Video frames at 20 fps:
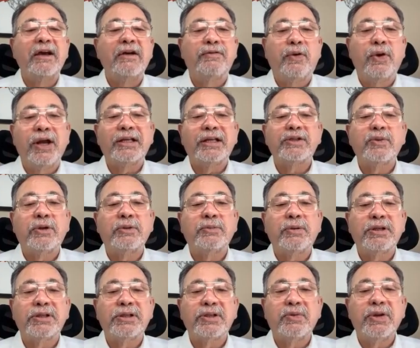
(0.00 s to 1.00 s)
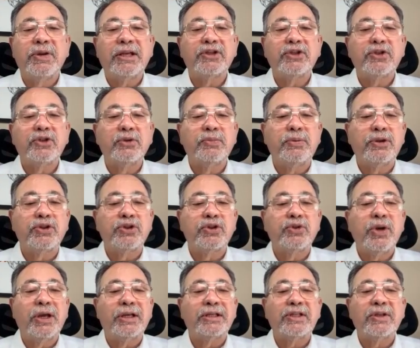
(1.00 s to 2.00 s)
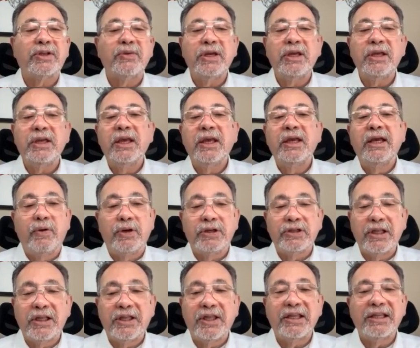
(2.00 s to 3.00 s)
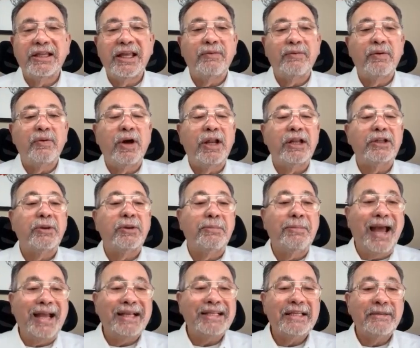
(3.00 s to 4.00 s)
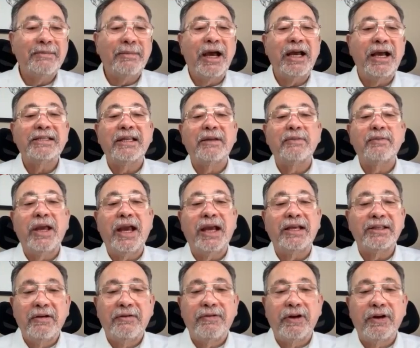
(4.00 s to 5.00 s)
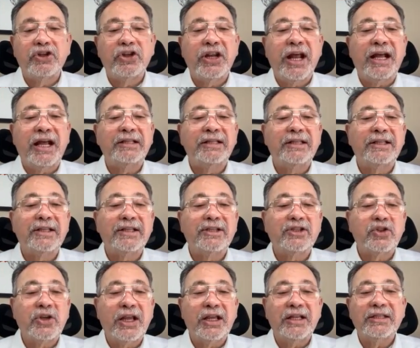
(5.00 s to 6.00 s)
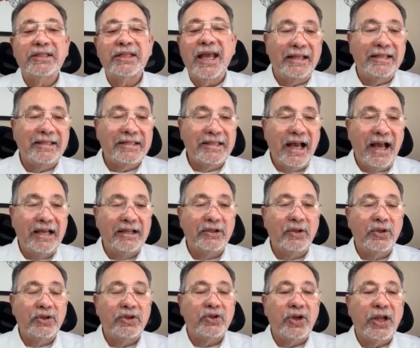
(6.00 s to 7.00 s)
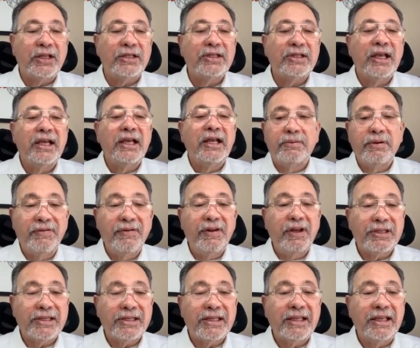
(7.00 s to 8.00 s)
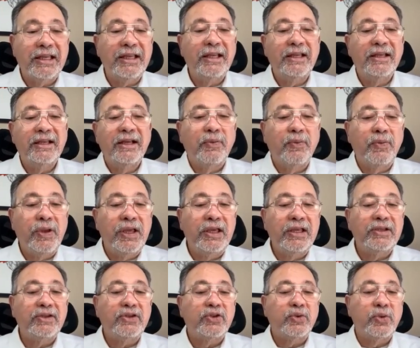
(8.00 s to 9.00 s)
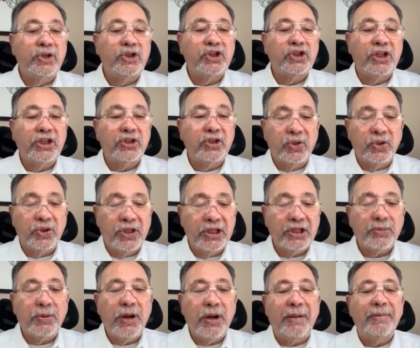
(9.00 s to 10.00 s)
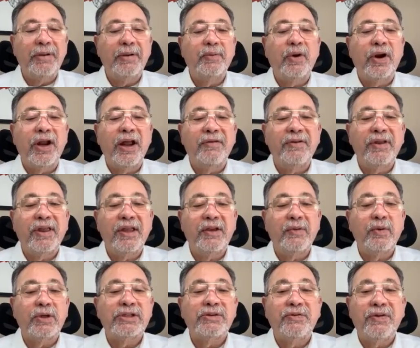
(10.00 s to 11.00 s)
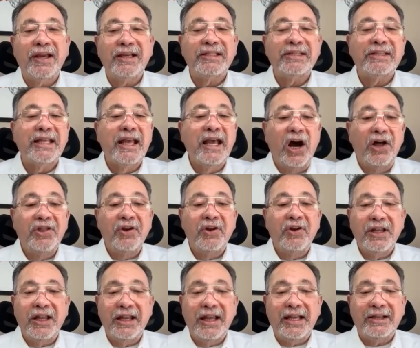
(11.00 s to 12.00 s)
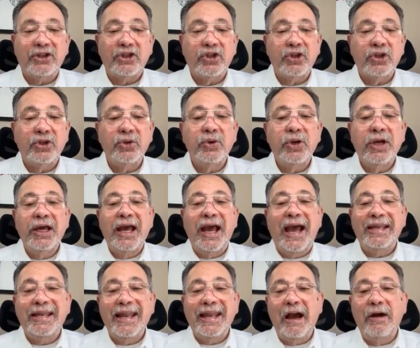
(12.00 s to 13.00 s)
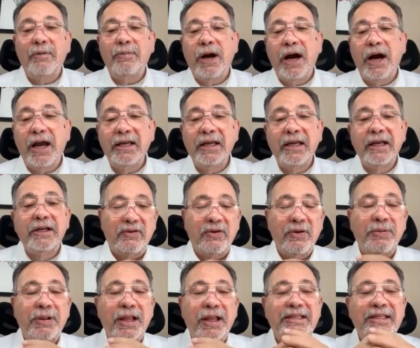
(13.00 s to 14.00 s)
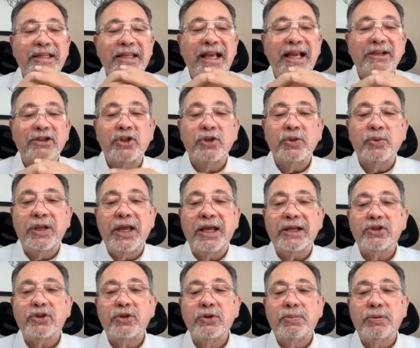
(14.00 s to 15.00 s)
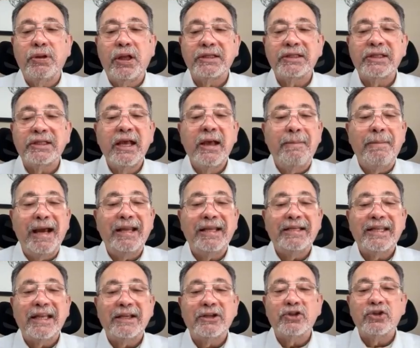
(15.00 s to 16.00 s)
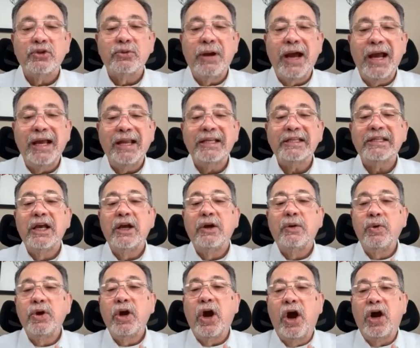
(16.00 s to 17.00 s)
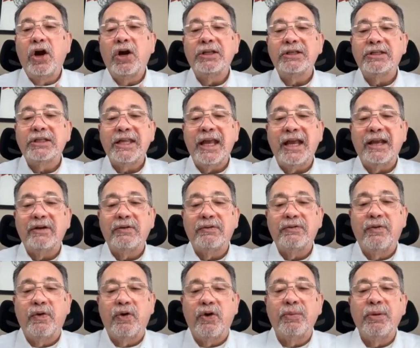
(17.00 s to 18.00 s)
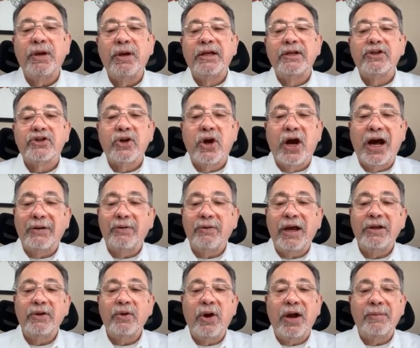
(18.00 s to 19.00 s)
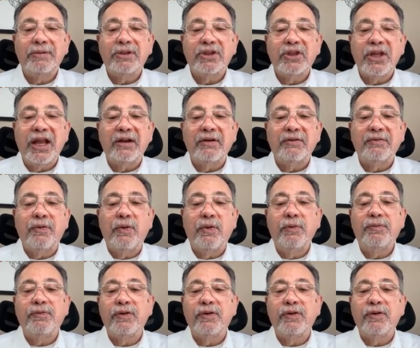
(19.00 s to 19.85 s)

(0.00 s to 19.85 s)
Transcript: For x1 plus 3x2 plus 2x3 was the thing that we wanted to maximize, and we had functionality constraints and sign constraints. Previously, we switched it to this problem where everything was fixed other than x2, and now by replacing x2 with x2 plus minus x2 minus, we are in standard form. So how do I know I'm in standard form?